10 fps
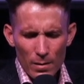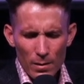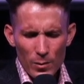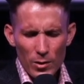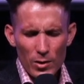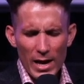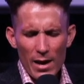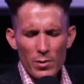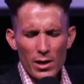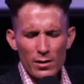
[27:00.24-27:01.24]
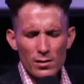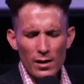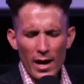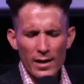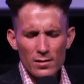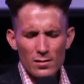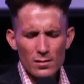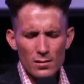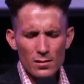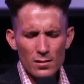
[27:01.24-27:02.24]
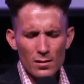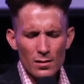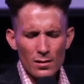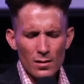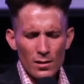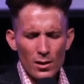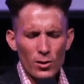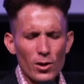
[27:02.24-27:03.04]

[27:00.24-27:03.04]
When you came here tonight, you